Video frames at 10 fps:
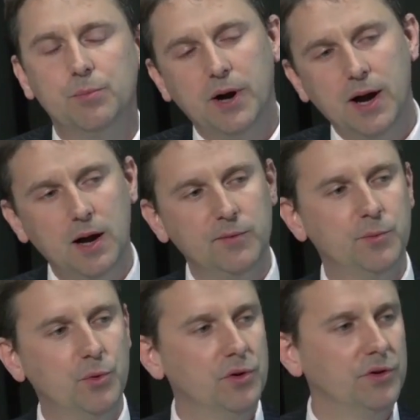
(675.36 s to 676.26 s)

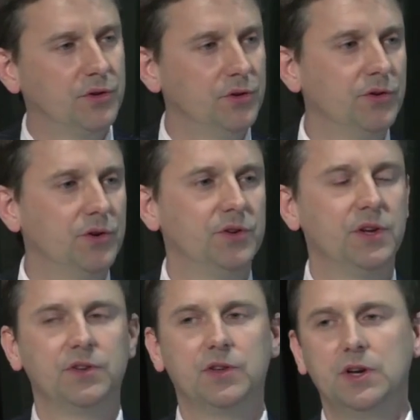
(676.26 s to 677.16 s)
perhaps more in a schools
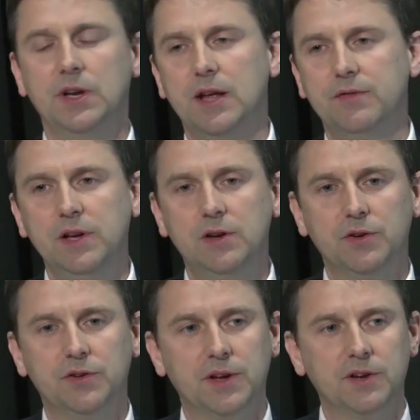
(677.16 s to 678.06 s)
context than in an FE
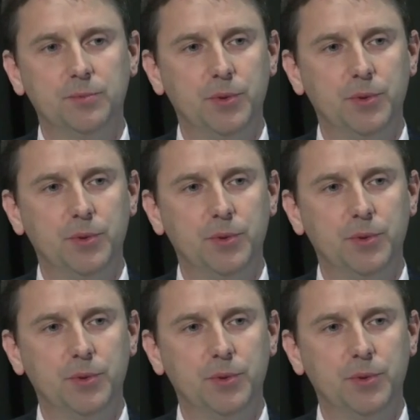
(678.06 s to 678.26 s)
context,